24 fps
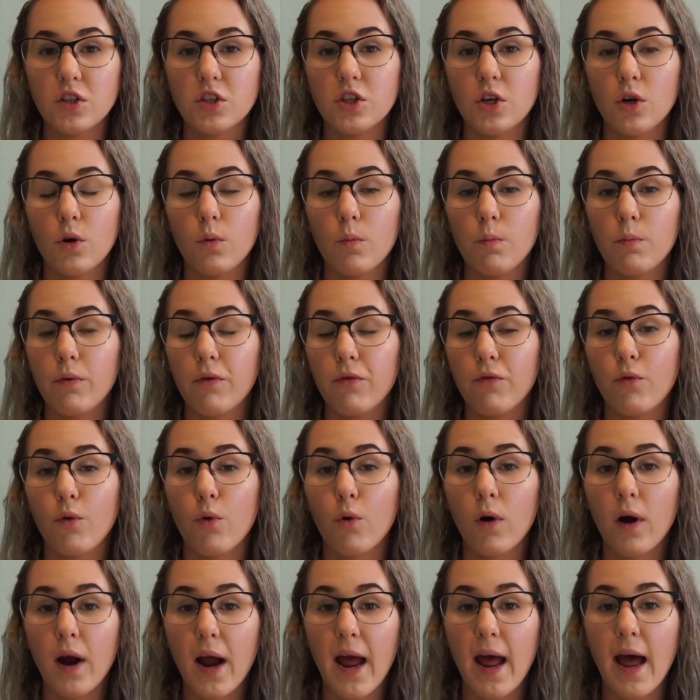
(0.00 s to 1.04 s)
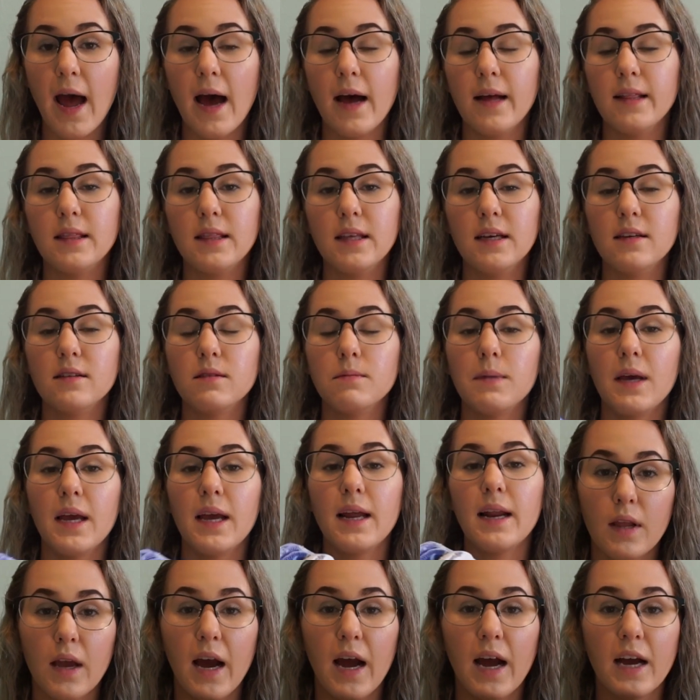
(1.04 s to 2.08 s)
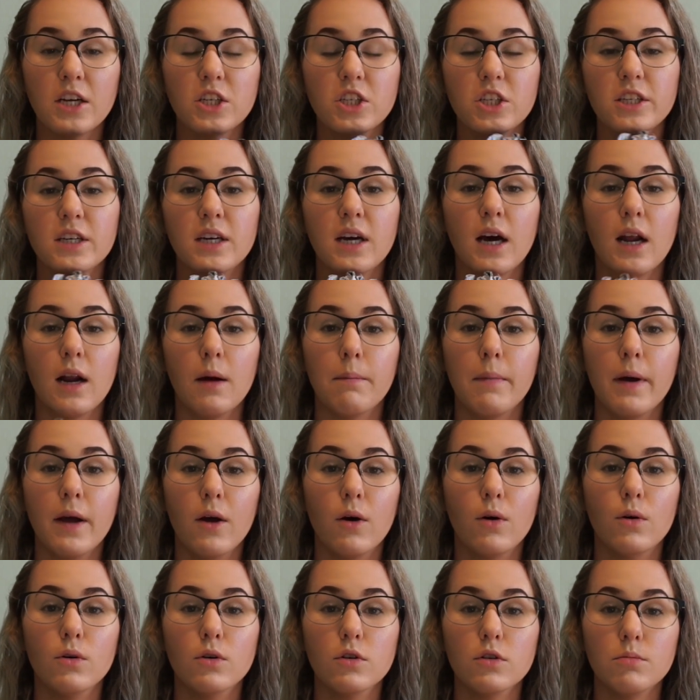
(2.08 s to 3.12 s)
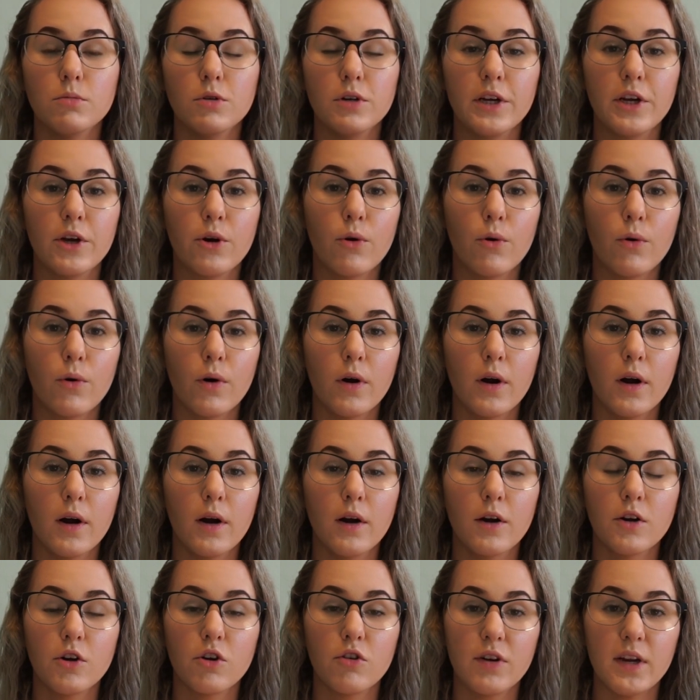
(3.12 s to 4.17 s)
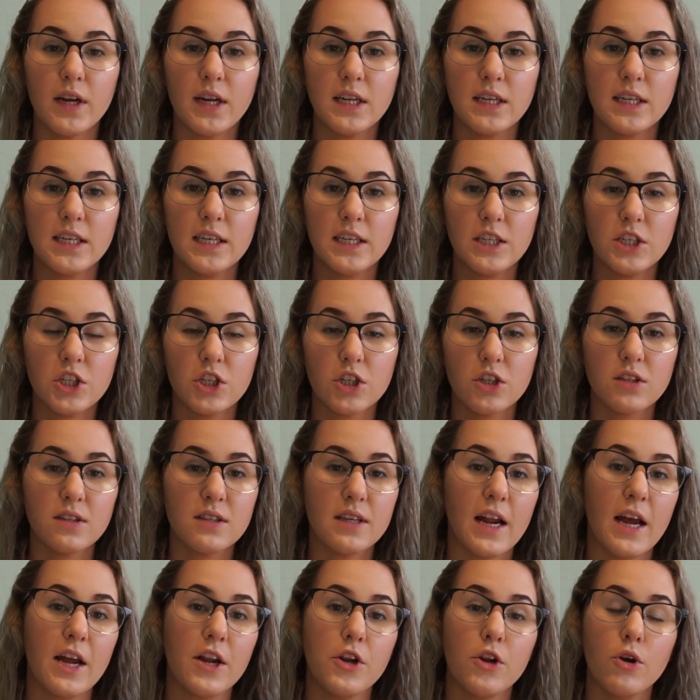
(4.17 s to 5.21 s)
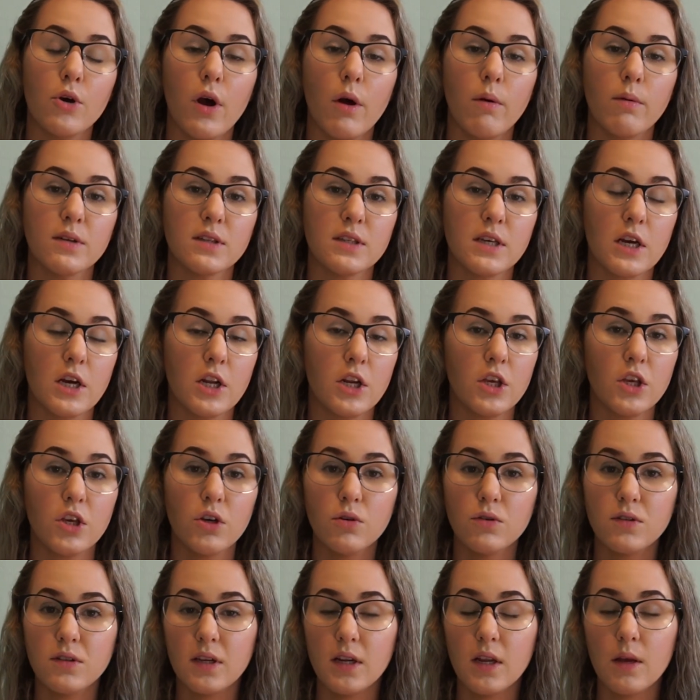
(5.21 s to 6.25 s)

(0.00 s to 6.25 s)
So before I had these made, I actually cut up my old Marine Corps green t-shirts that I knew I wasn't going to use